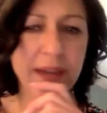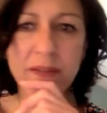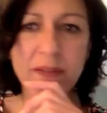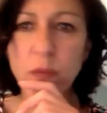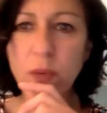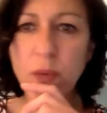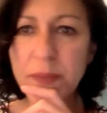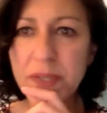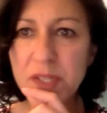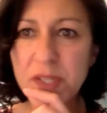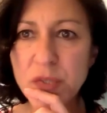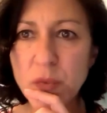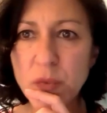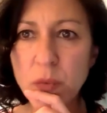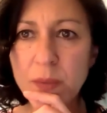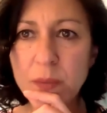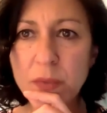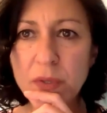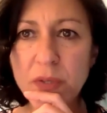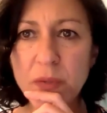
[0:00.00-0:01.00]
I'm going to do
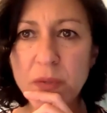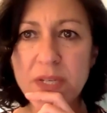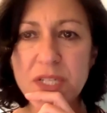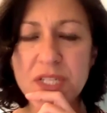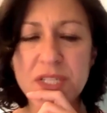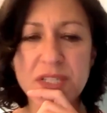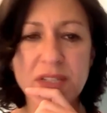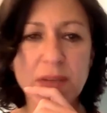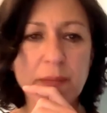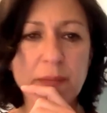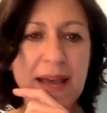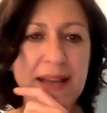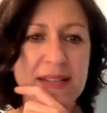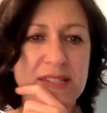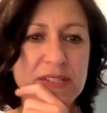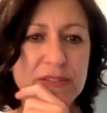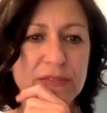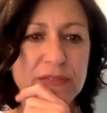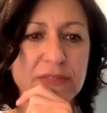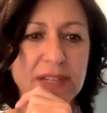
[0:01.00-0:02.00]
one more question back
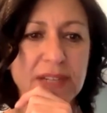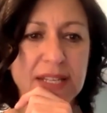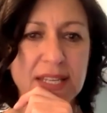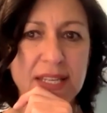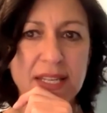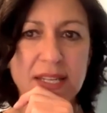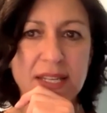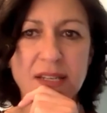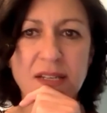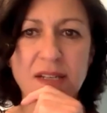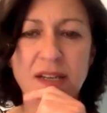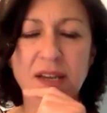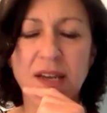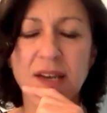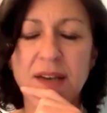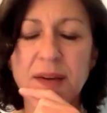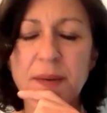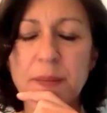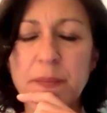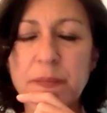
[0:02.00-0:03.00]
to funding.
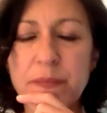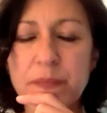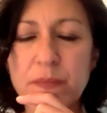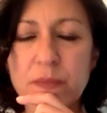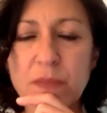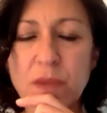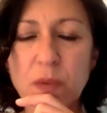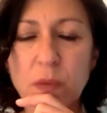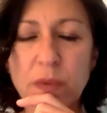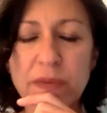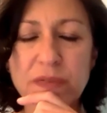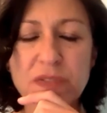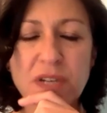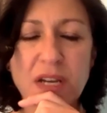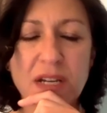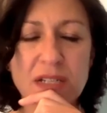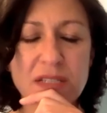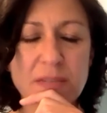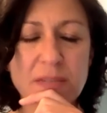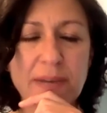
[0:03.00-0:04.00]
We've
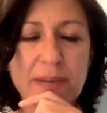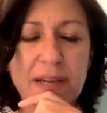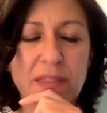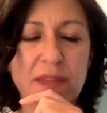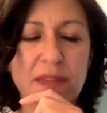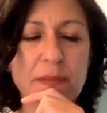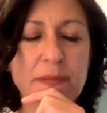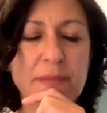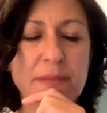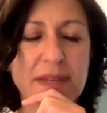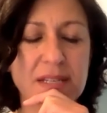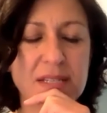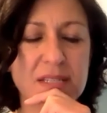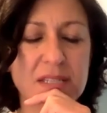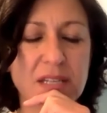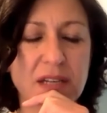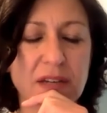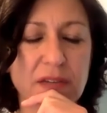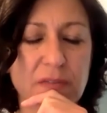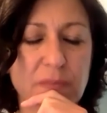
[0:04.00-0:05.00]
talked about the
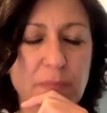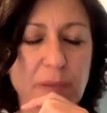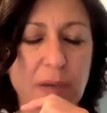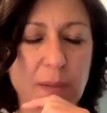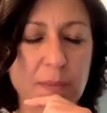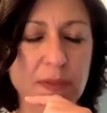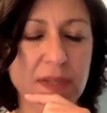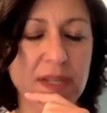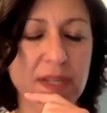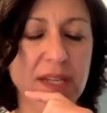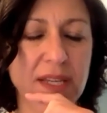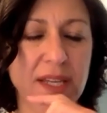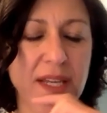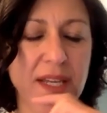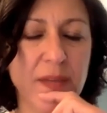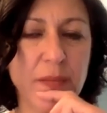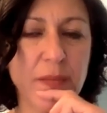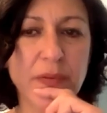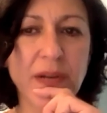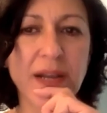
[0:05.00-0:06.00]
mix of public
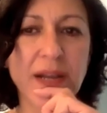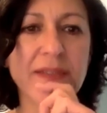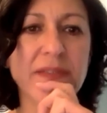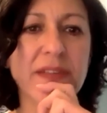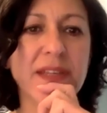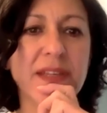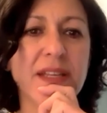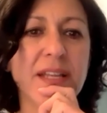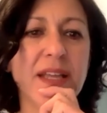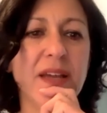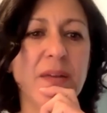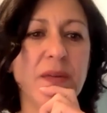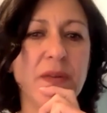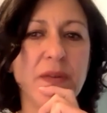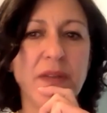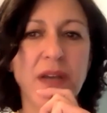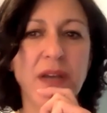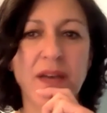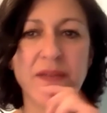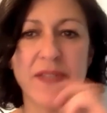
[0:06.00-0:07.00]
and private,
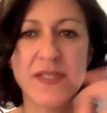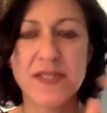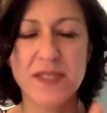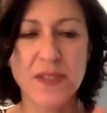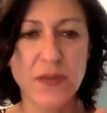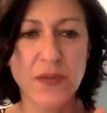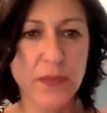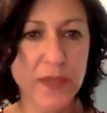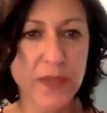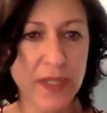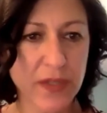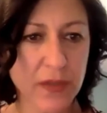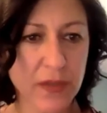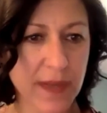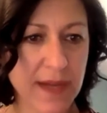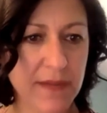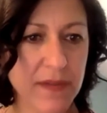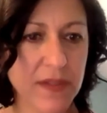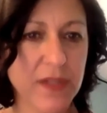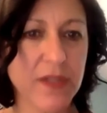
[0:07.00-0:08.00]
and obviously reader
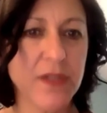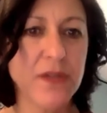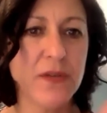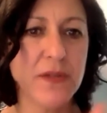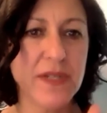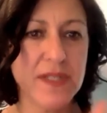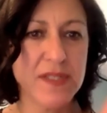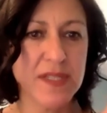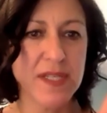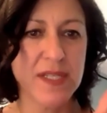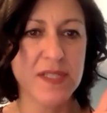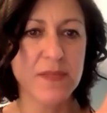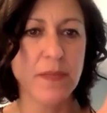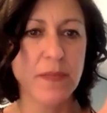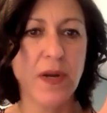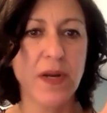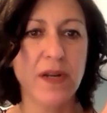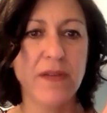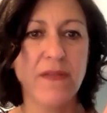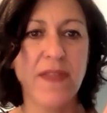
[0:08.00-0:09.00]
revenue is
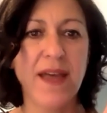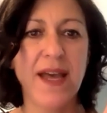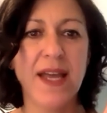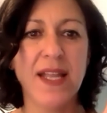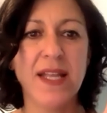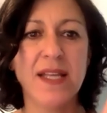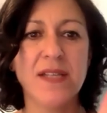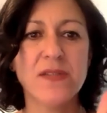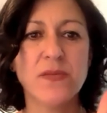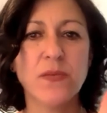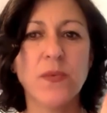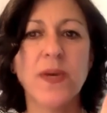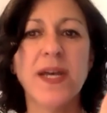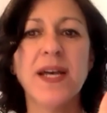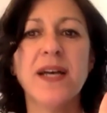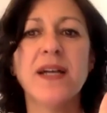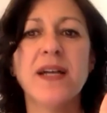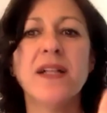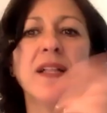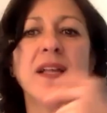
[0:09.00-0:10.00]
part of that as
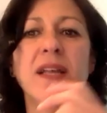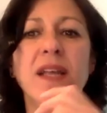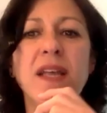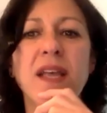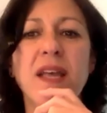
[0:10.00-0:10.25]
well.